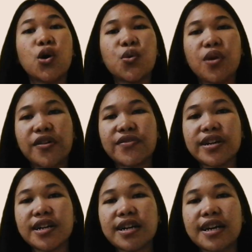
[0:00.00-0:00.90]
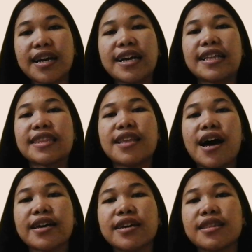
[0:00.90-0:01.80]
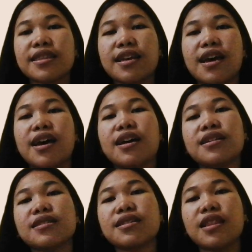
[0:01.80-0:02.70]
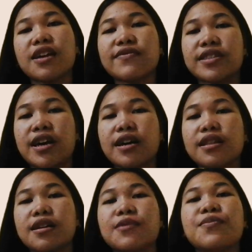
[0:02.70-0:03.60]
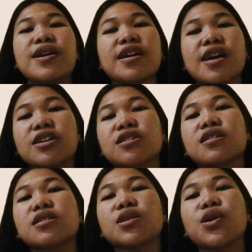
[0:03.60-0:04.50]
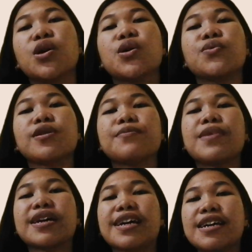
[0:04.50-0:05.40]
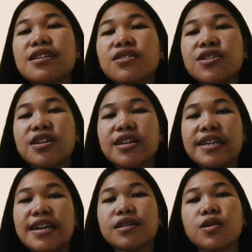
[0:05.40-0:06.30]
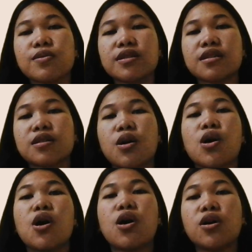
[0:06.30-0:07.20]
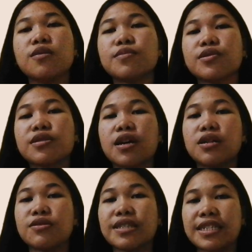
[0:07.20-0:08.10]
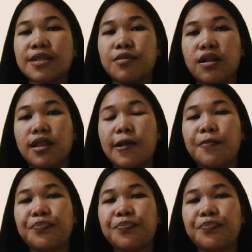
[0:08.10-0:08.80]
However, diet, healthy lifestyle, and medications will make his or her diagnosis almost unnoticeable.